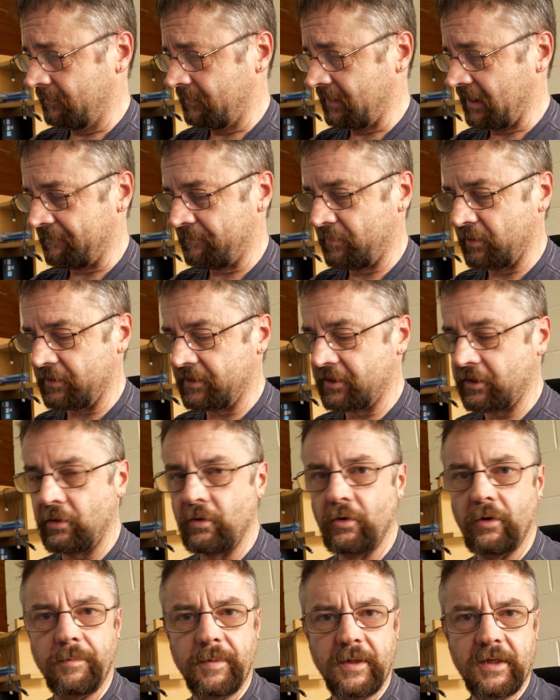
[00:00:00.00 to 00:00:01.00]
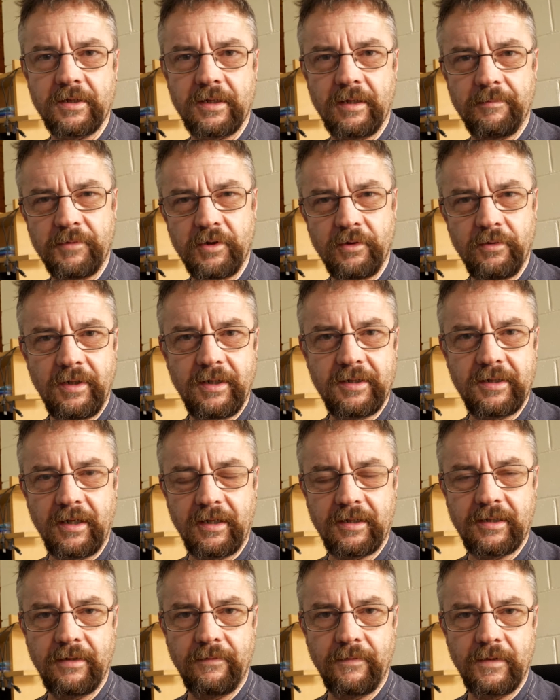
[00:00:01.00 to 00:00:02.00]
I put school because I'm doing this
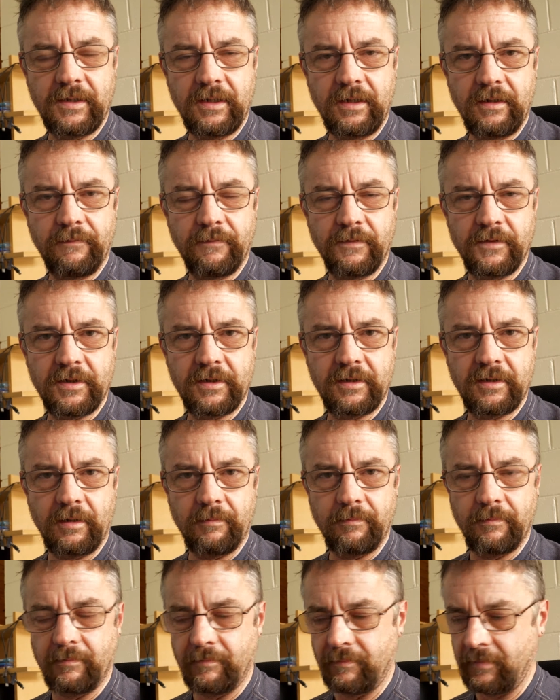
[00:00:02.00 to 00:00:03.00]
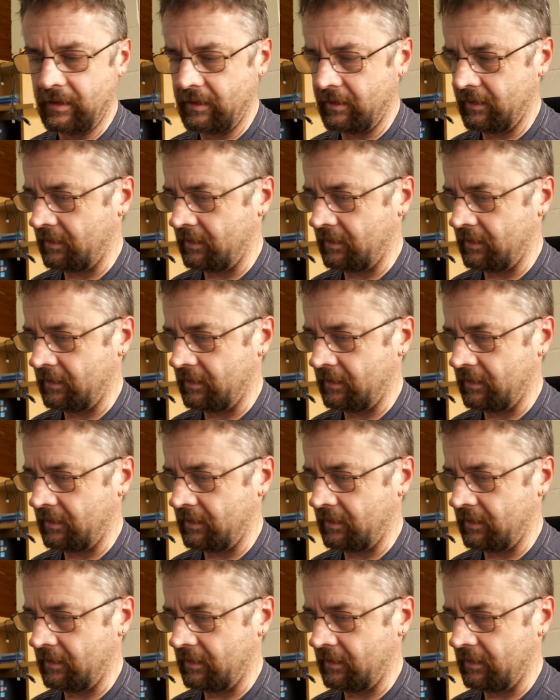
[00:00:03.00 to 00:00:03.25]
activity for some